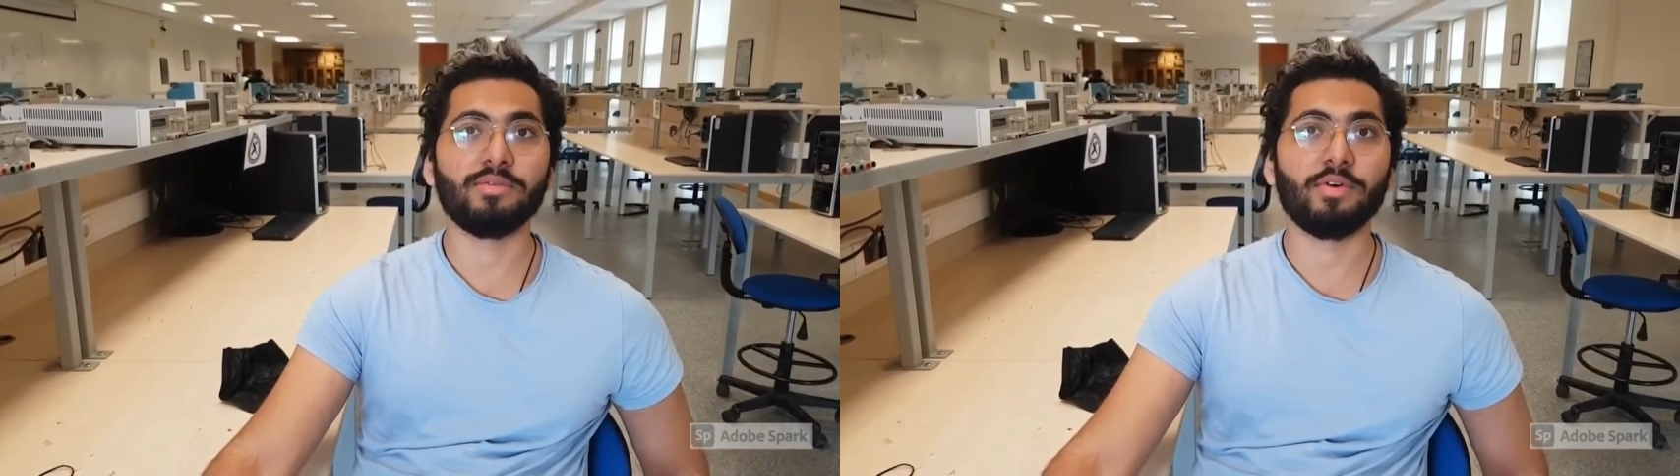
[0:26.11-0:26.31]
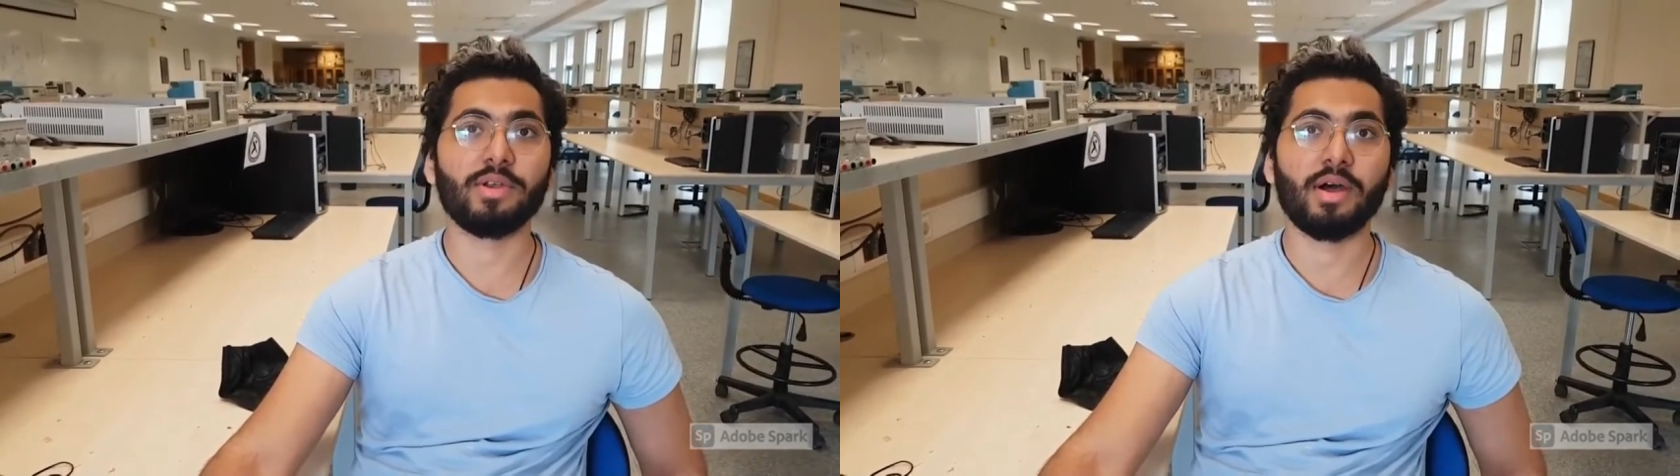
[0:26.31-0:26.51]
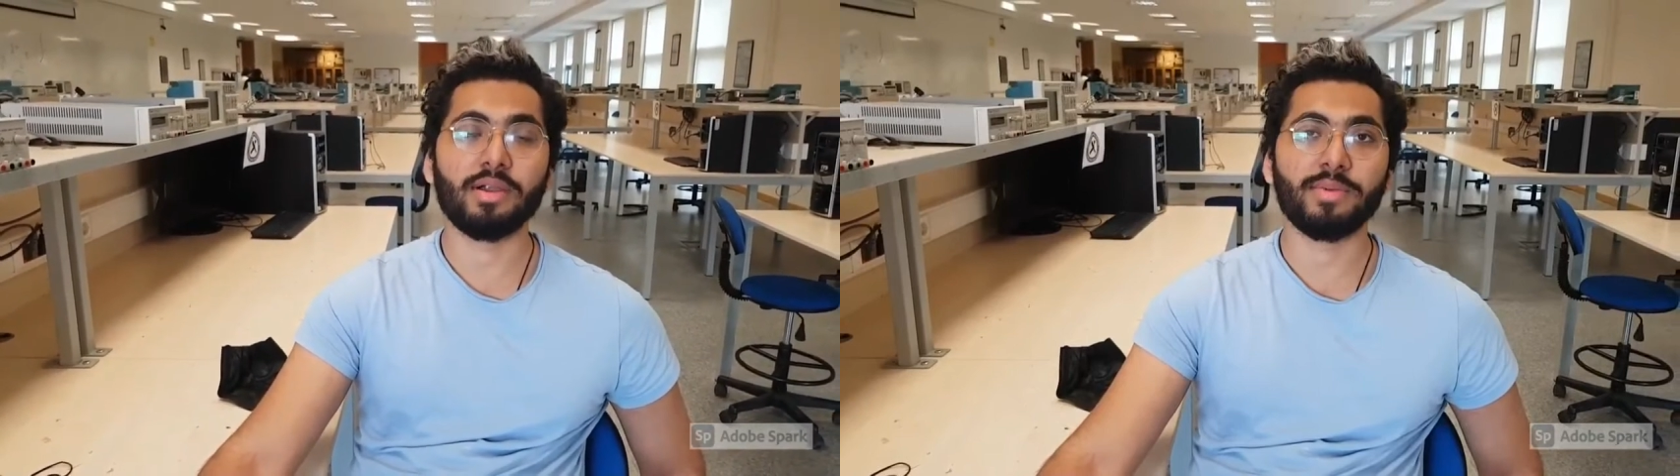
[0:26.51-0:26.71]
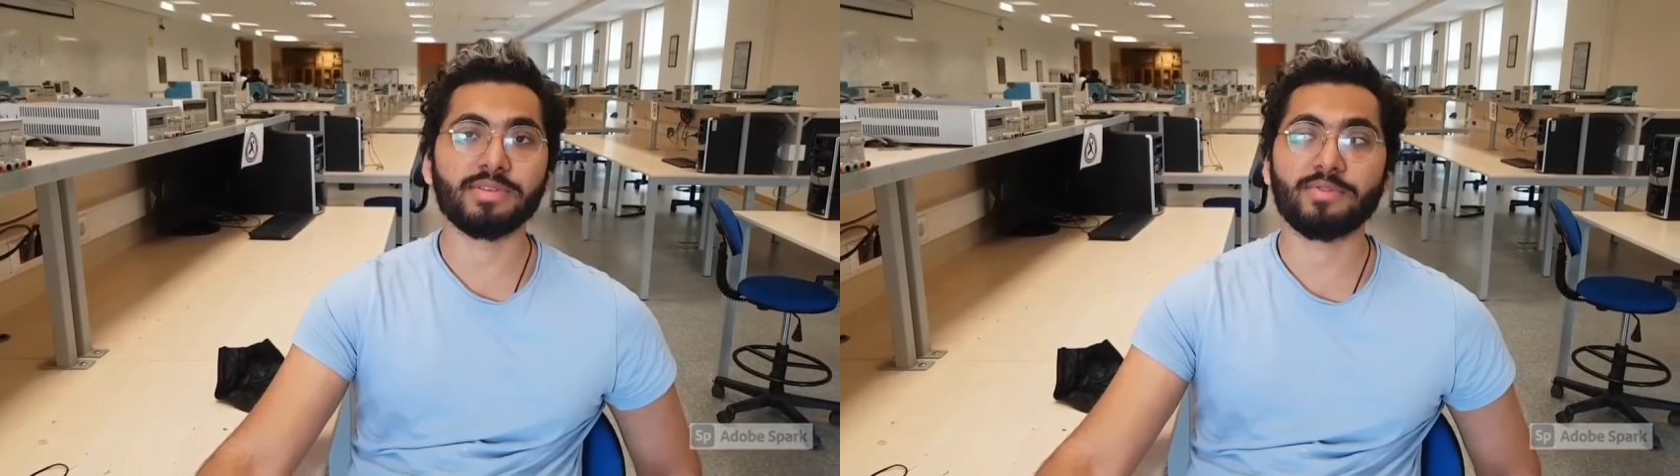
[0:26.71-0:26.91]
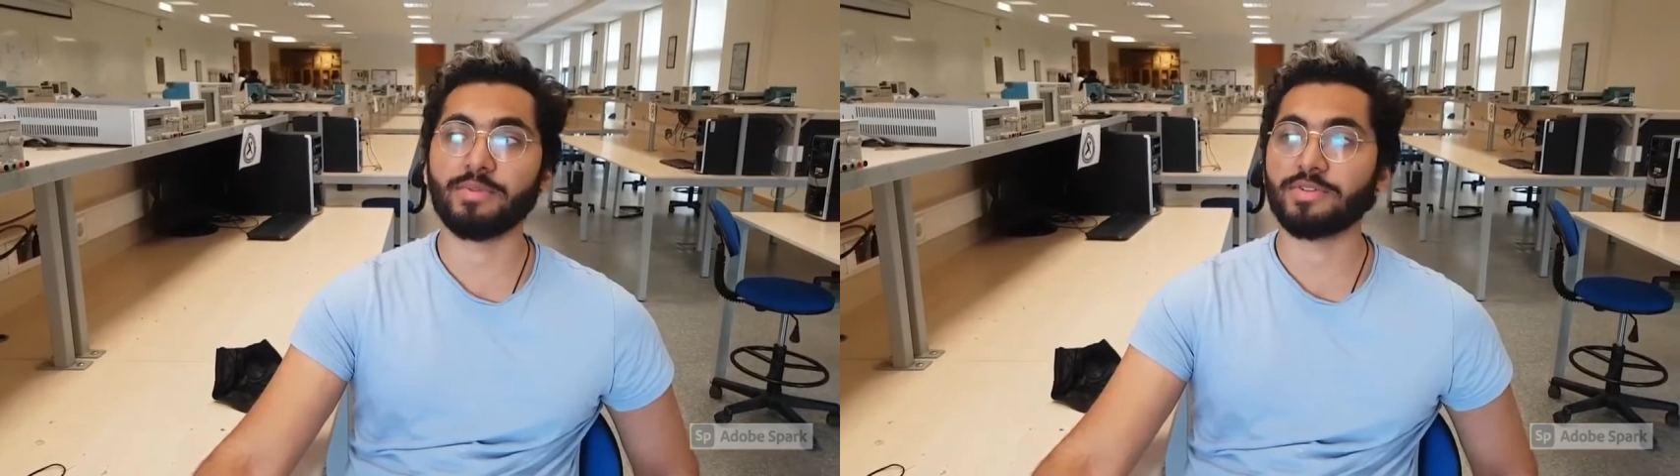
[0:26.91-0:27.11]
volt RMS
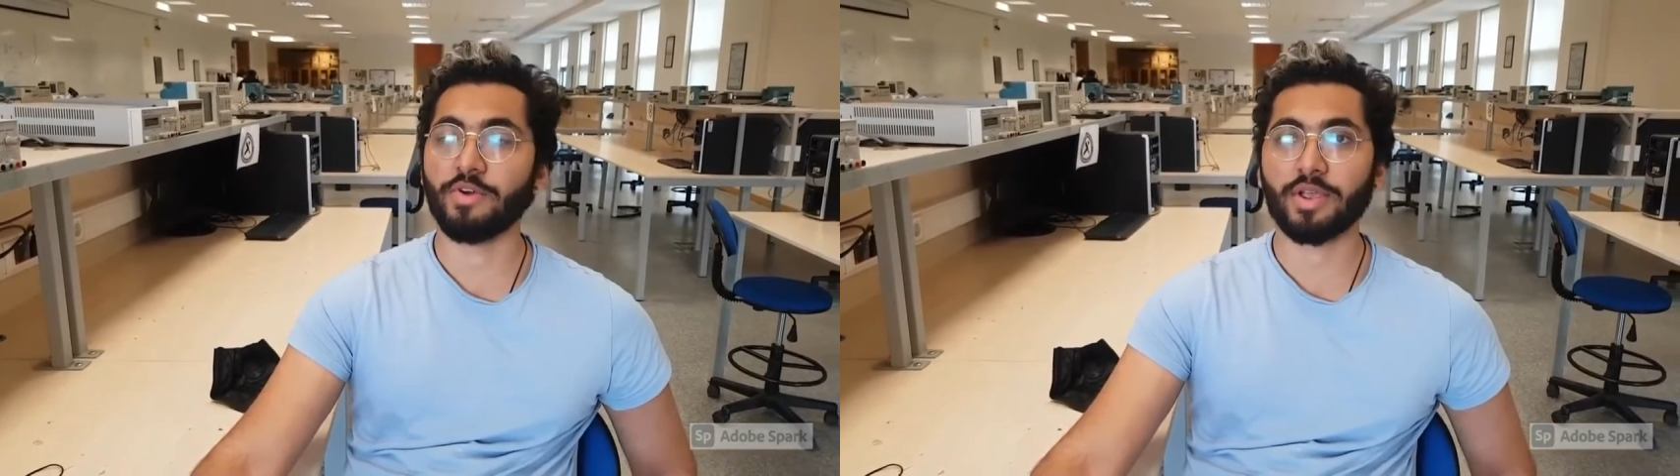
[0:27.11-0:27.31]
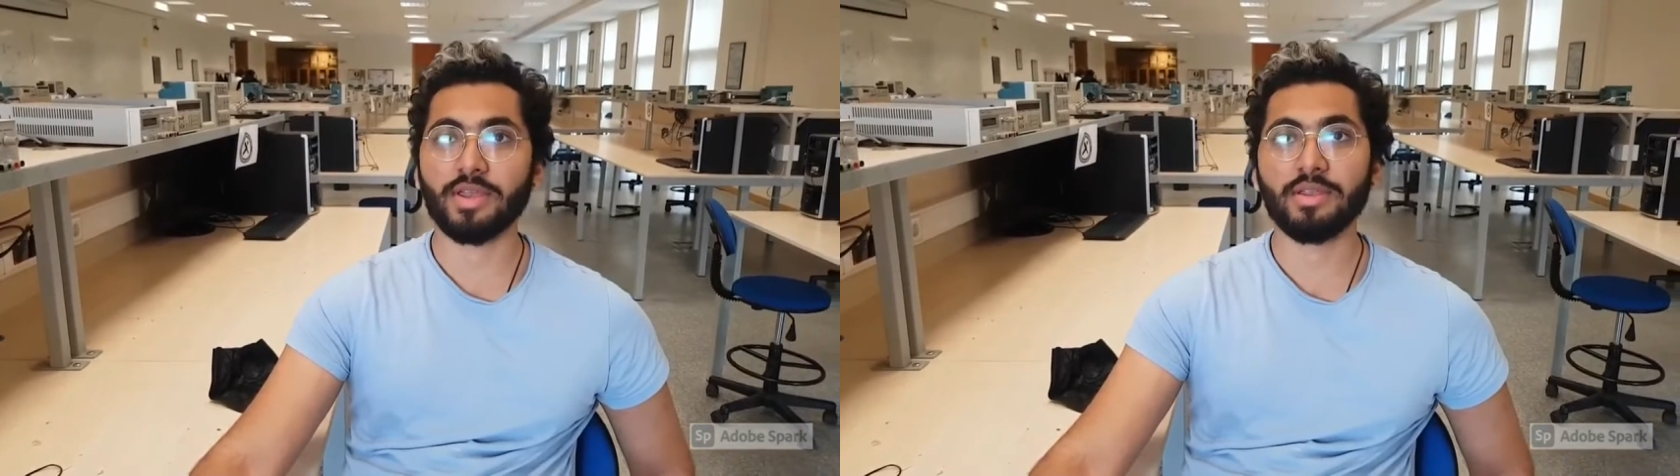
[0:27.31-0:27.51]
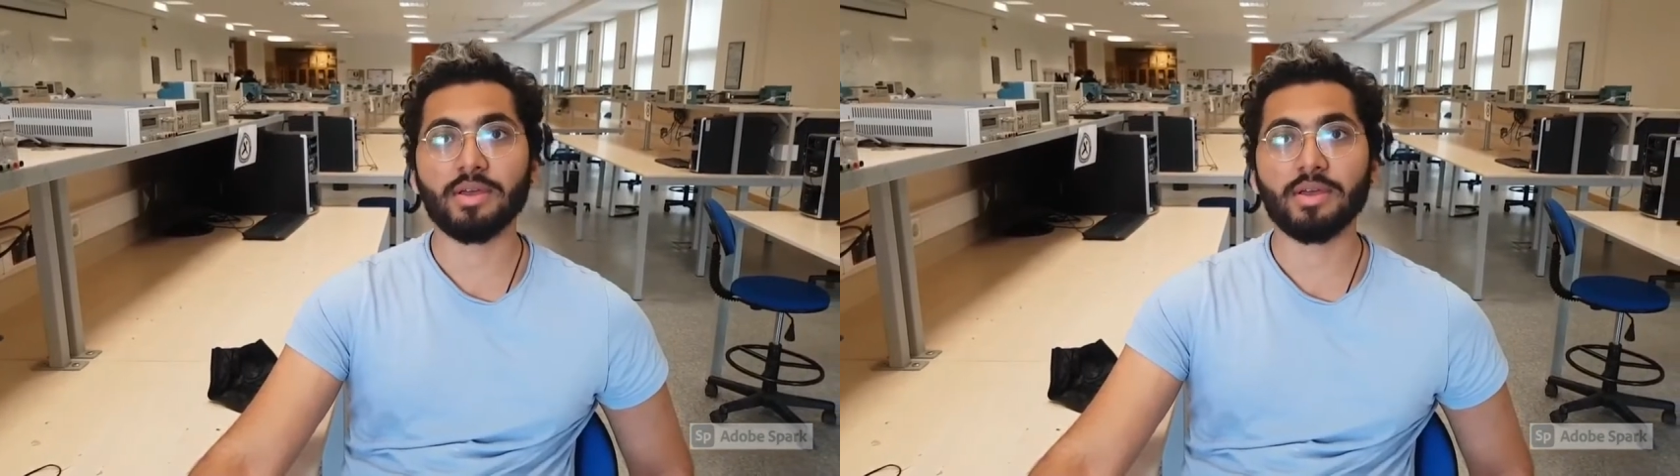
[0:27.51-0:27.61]
from the socket